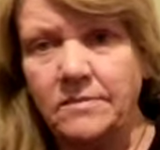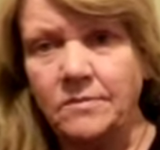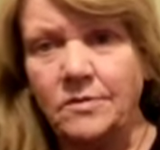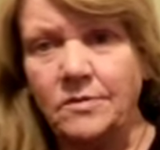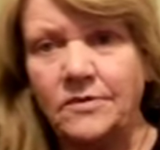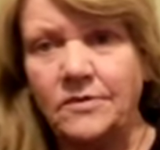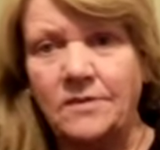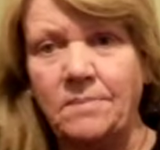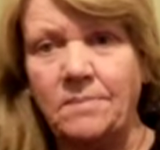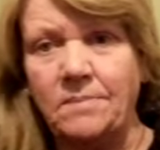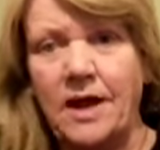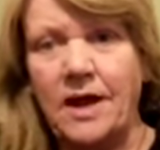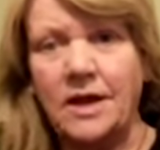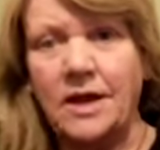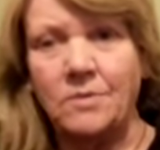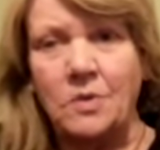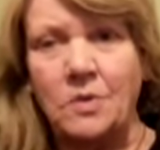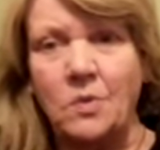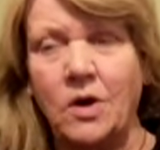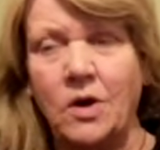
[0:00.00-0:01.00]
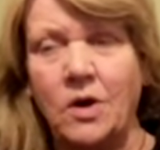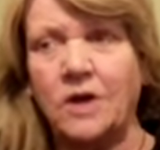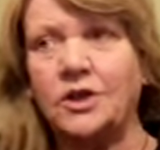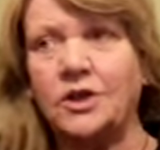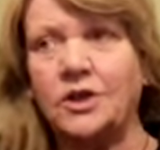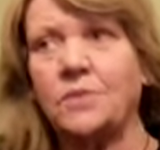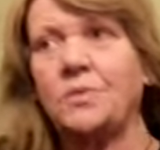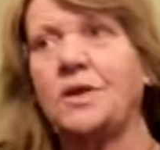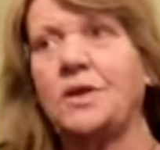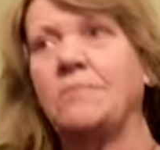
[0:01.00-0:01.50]
We sit back and we watch
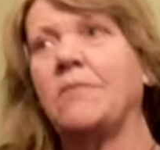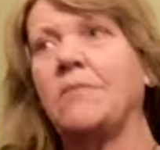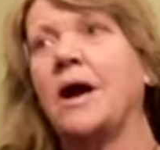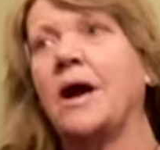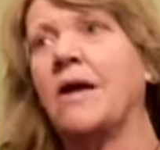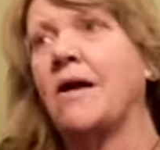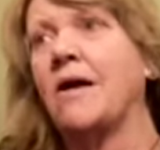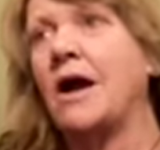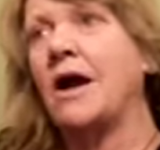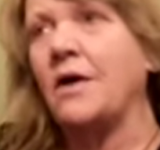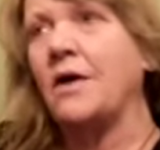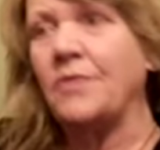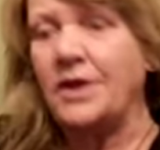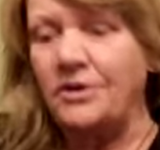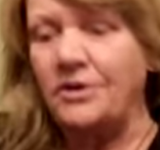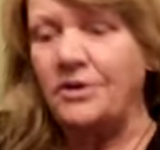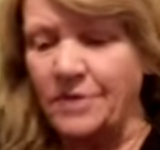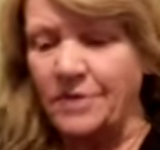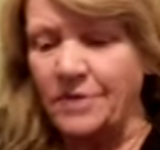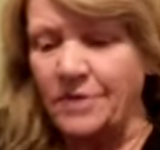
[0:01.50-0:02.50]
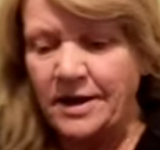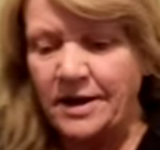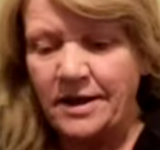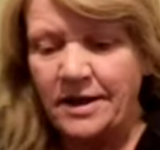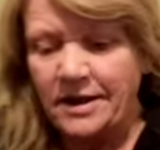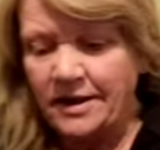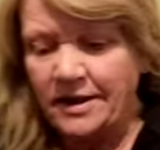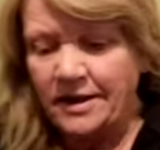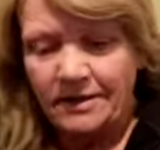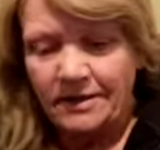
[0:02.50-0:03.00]
and we admire how they do it.
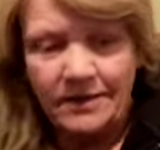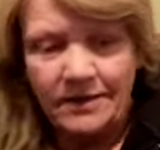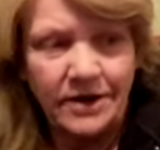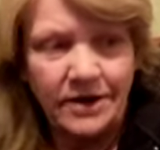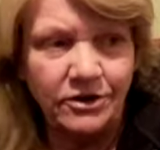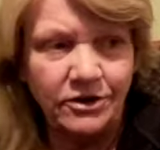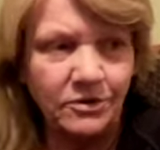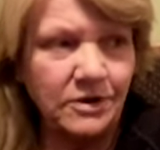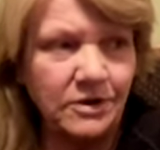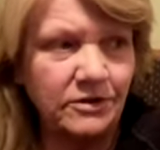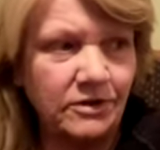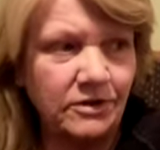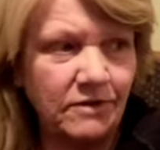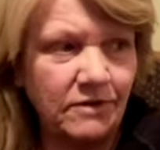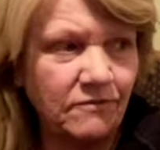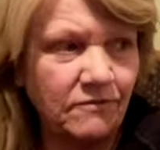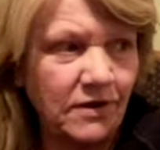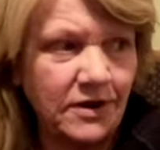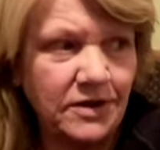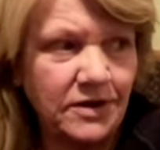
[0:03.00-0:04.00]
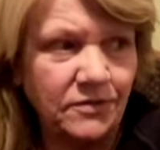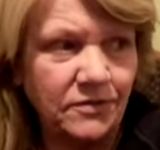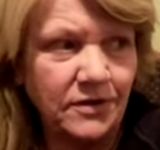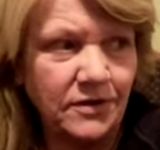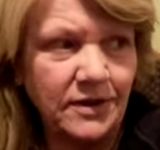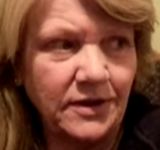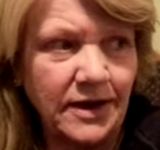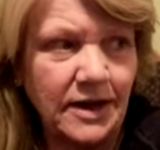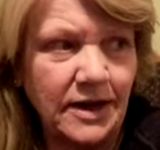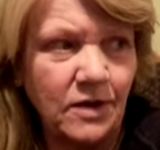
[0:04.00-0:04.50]
They do it very
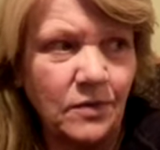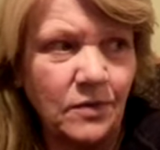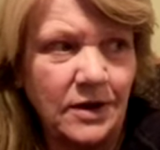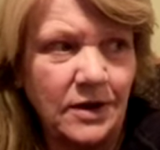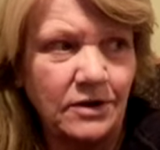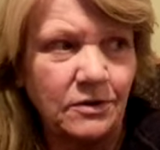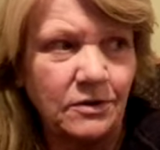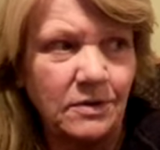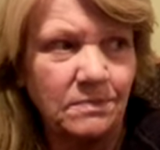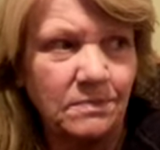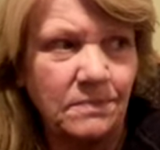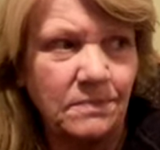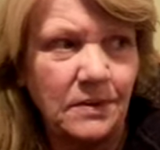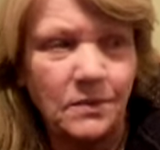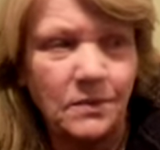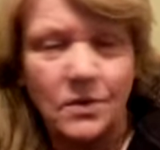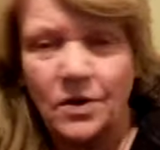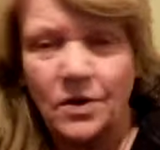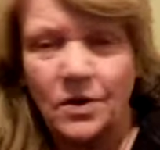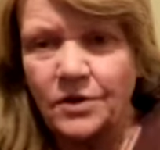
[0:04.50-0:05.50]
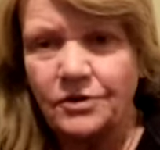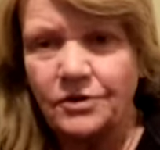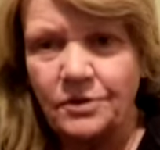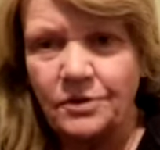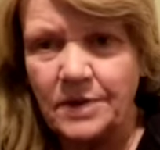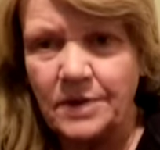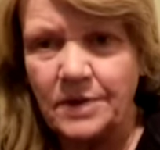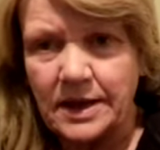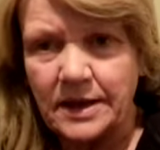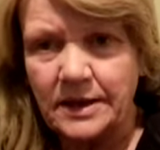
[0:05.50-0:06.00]
different than how we do it, but we're all
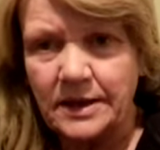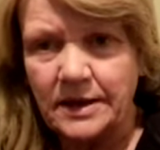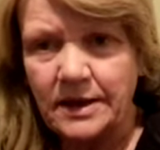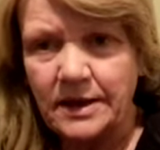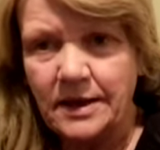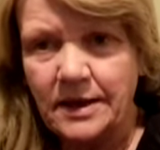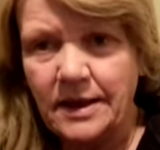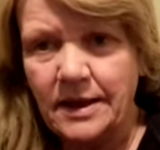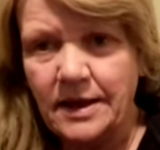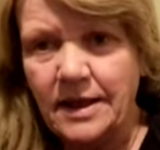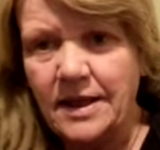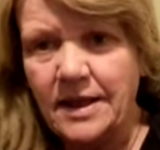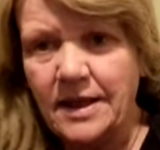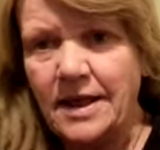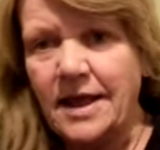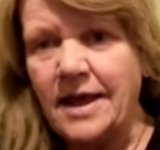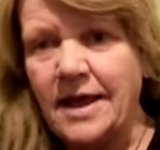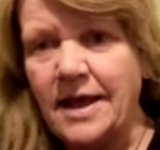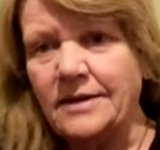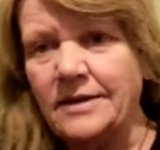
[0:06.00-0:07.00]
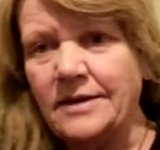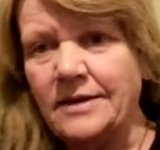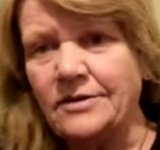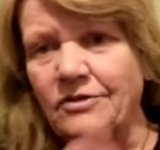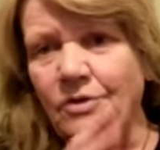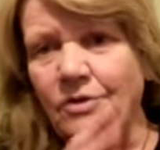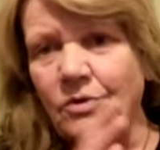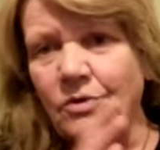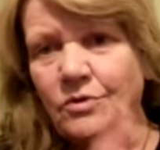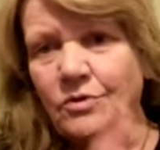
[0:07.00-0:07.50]
doing it. And
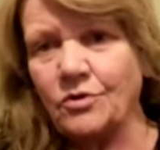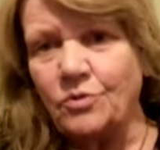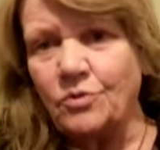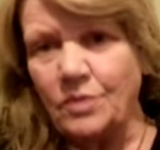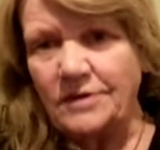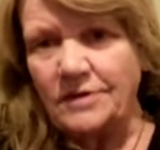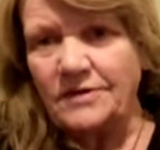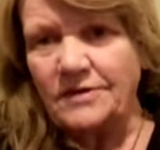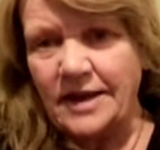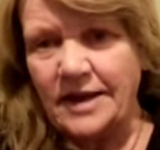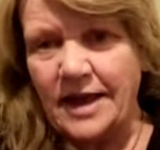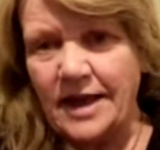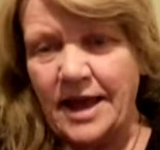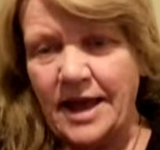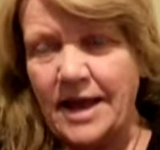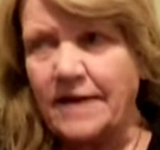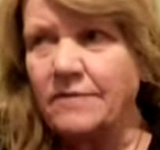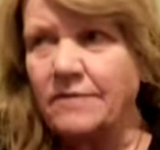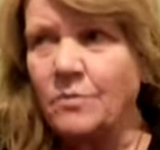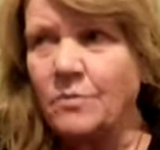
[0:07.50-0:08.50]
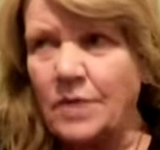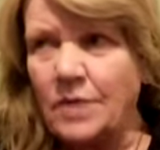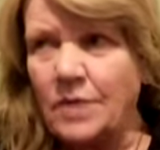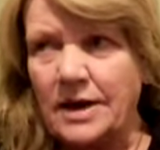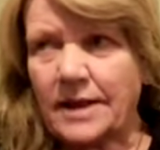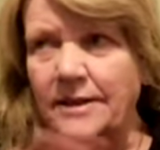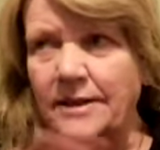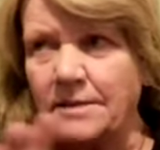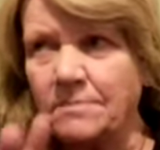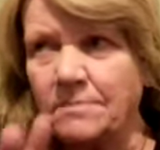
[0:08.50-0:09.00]
so those ones that can, we
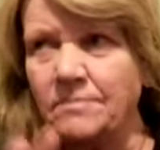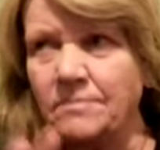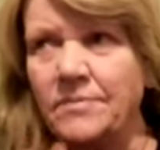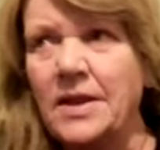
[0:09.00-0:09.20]
let them.